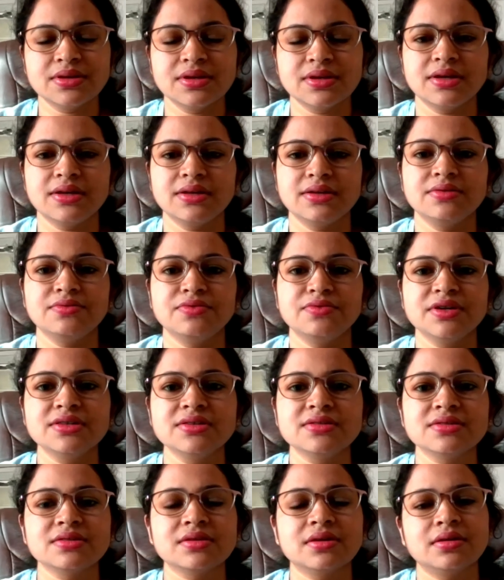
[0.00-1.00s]
And
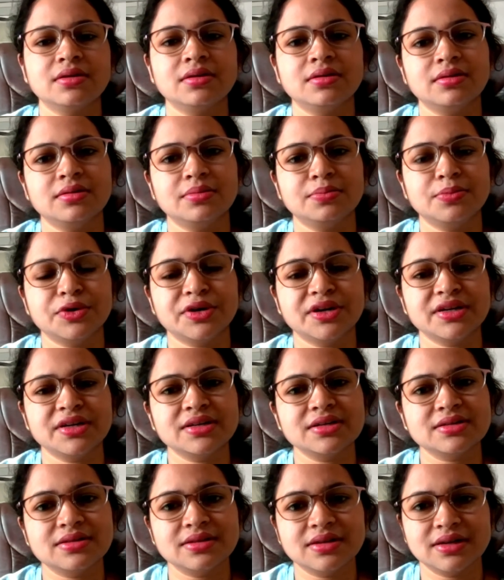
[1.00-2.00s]
once product
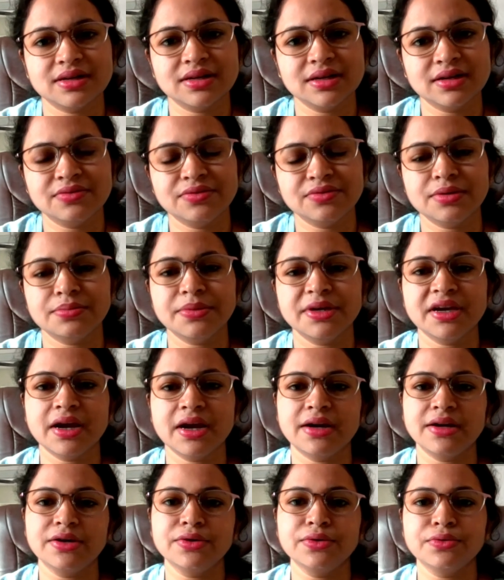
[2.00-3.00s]
is ready, it will be
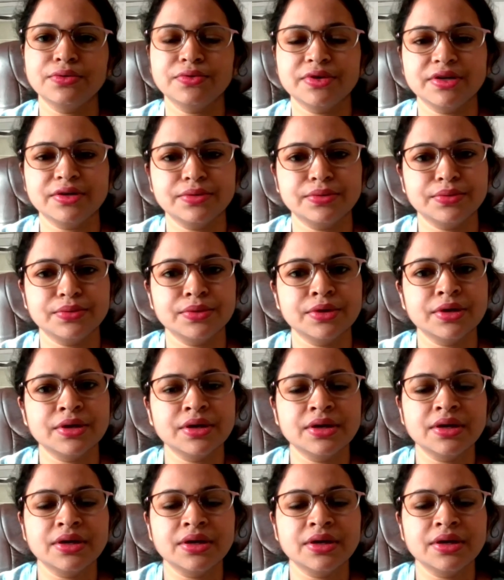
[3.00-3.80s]
handed over to